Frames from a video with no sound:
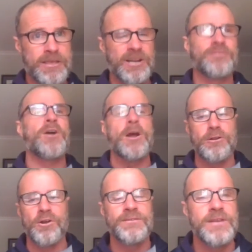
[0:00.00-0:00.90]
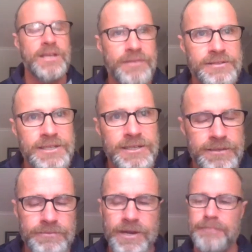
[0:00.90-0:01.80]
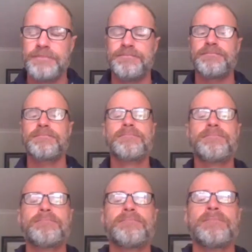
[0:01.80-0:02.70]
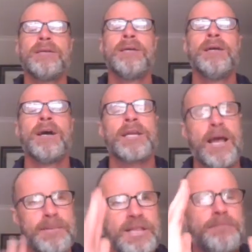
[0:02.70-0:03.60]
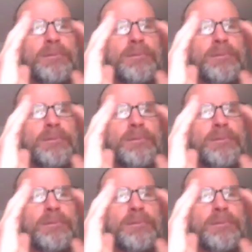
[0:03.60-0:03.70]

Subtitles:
And I don't like to give Essendon a rap. Okay, but